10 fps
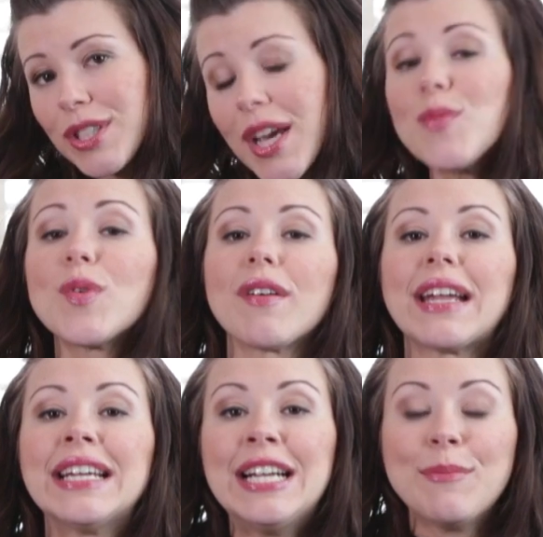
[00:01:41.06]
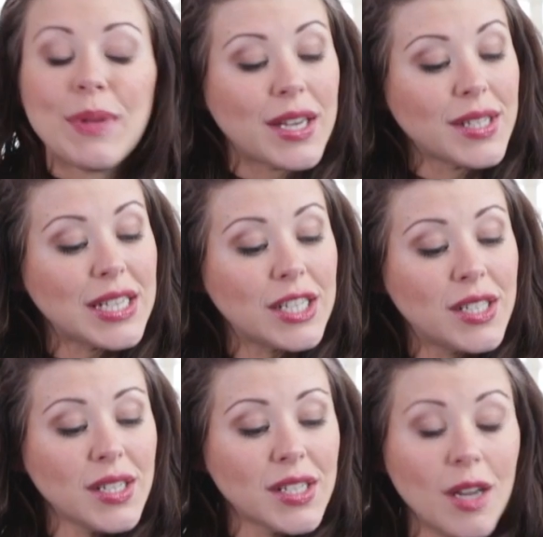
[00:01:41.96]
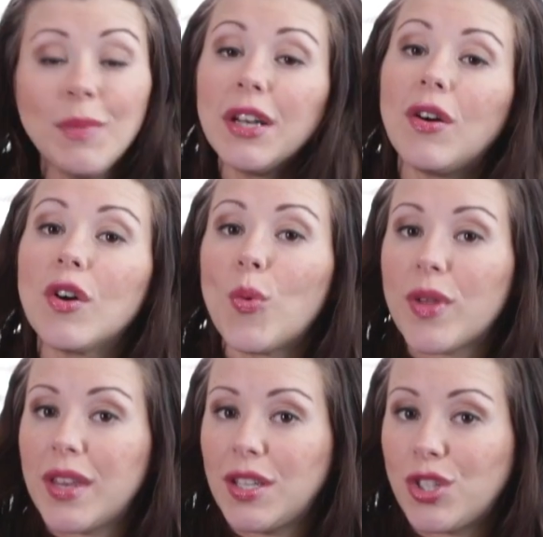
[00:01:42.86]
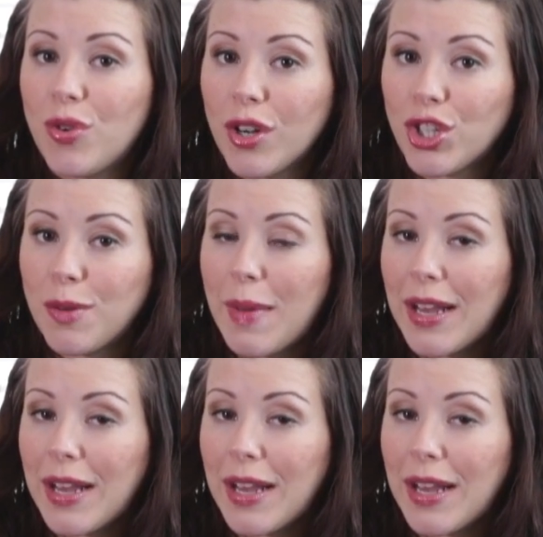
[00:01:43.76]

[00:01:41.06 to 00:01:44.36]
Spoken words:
Well, don't worry, because it does come along with an instruction